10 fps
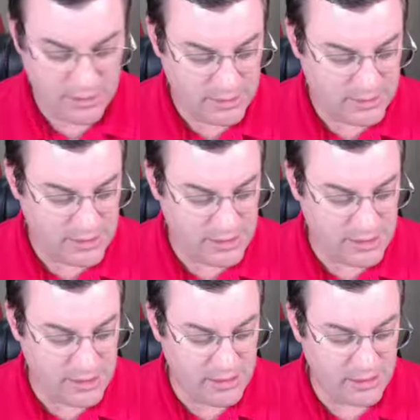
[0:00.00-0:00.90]

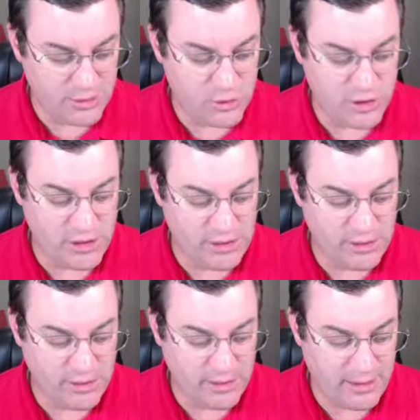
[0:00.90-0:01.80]
C, G,
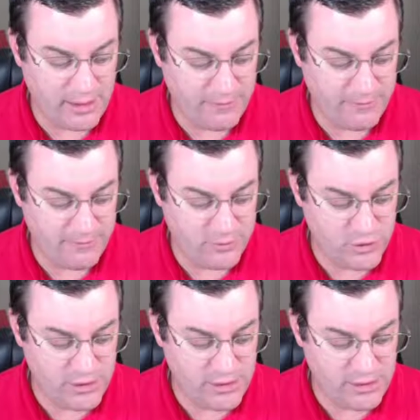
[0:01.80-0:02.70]
F,
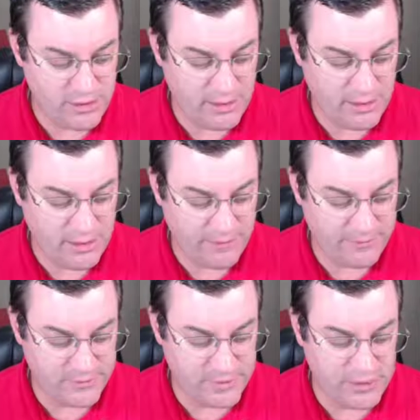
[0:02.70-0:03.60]
G, F,
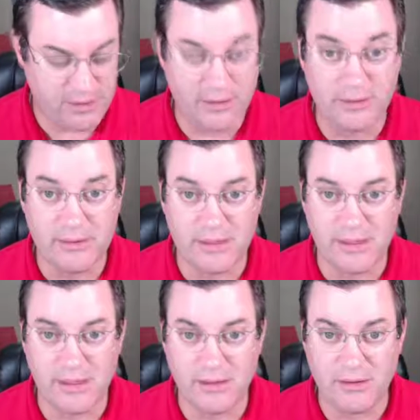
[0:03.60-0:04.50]
C,
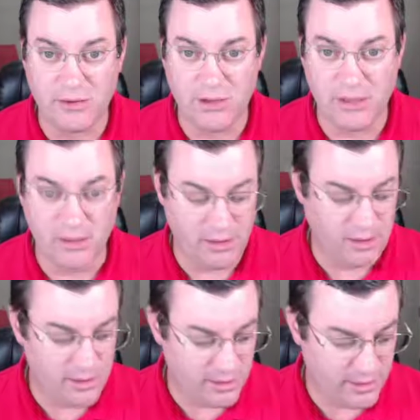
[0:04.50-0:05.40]
C, G,
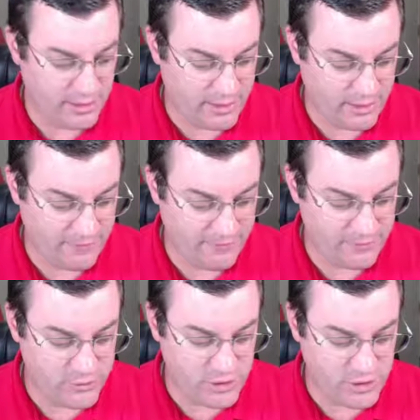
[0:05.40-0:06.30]
F,
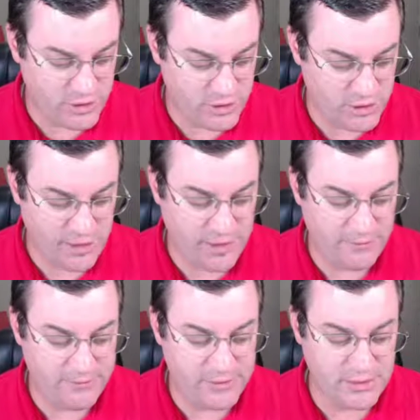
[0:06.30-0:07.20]
G, F,
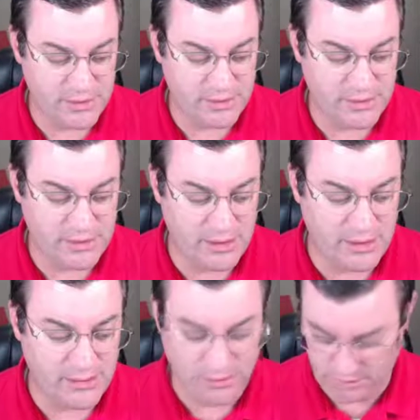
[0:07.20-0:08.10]
C, C.